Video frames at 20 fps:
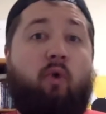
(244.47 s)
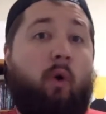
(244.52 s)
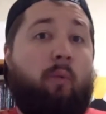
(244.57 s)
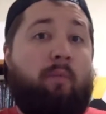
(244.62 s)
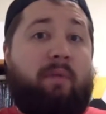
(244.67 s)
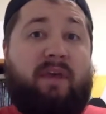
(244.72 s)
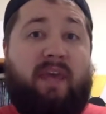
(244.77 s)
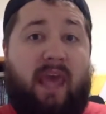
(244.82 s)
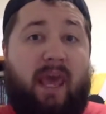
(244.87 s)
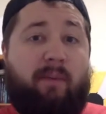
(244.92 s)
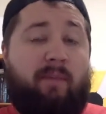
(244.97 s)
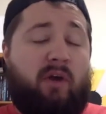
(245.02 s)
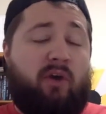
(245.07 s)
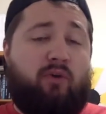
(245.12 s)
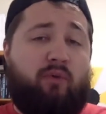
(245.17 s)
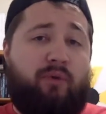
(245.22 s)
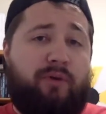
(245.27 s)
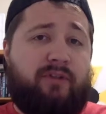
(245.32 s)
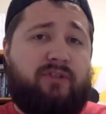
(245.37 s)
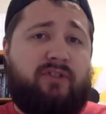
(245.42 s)
Rome became a
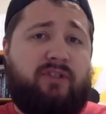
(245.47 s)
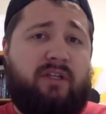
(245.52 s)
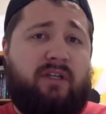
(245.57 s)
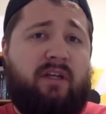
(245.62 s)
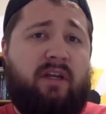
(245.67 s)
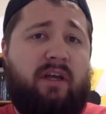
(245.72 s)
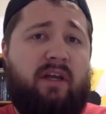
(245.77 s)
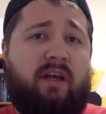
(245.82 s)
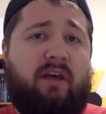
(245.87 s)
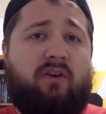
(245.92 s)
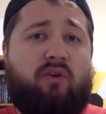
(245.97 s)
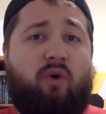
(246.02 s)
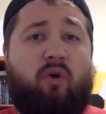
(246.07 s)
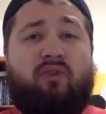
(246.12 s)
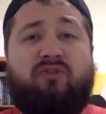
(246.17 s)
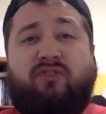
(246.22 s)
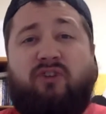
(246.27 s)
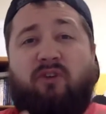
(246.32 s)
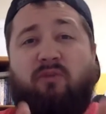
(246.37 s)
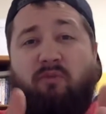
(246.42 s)
Christian
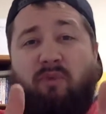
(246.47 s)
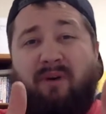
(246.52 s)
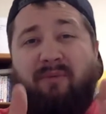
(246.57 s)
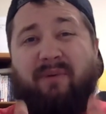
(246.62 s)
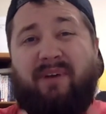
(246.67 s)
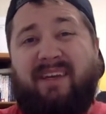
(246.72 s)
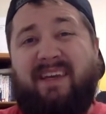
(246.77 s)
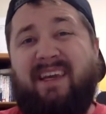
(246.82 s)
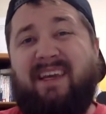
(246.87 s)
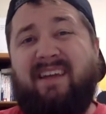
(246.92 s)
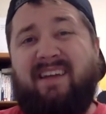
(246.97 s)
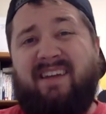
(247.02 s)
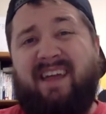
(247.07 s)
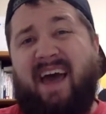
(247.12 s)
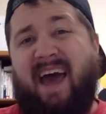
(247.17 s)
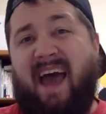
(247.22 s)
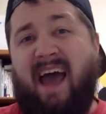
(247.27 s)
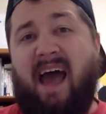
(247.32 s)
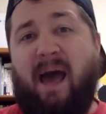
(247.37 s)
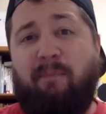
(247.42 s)
culture, and what, what needed to
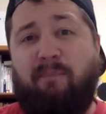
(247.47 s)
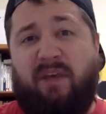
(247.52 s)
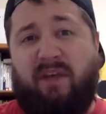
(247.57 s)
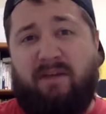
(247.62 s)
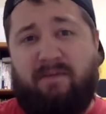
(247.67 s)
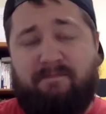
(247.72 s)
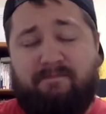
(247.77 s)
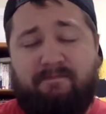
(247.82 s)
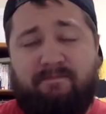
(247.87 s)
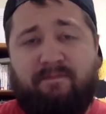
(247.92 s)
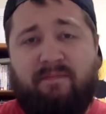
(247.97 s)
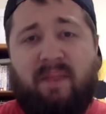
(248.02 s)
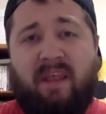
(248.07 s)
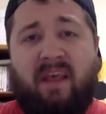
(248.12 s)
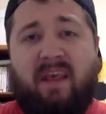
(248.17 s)
happen